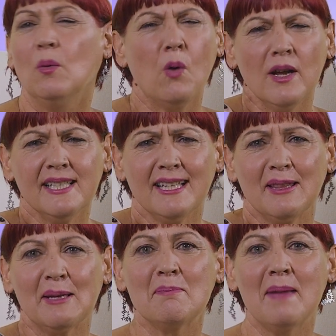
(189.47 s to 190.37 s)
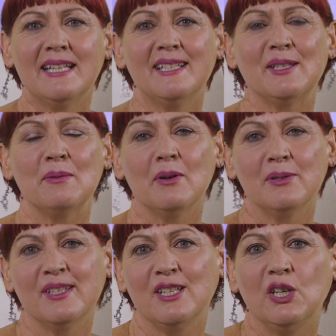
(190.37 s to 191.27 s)
What is it that matters the
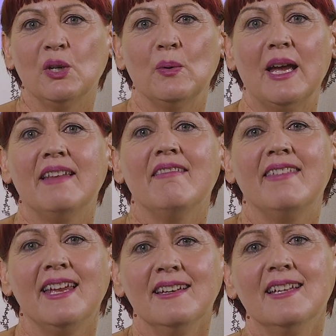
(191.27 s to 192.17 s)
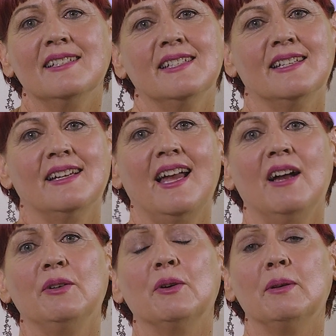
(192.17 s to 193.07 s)
most to you? And then consider how
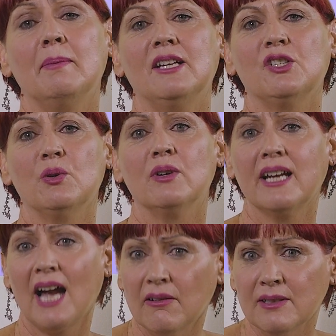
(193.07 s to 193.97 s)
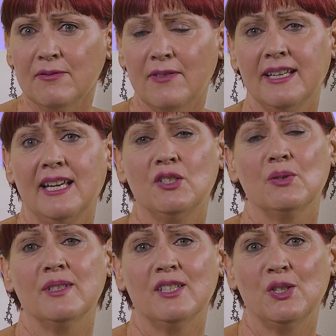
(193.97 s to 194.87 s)
you can match your current
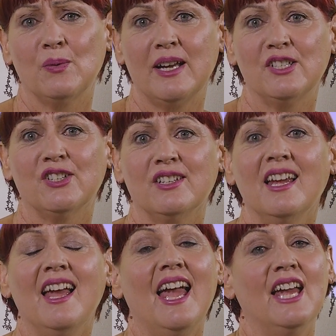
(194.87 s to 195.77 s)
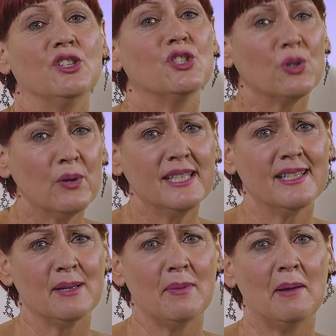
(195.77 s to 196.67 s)
financial situation and
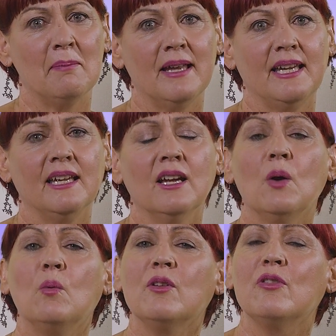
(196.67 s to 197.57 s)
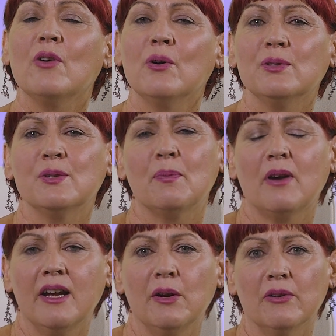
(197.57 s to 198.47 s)
choices about money with those
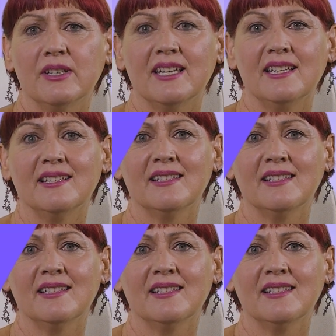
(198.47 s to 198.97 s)
priorities.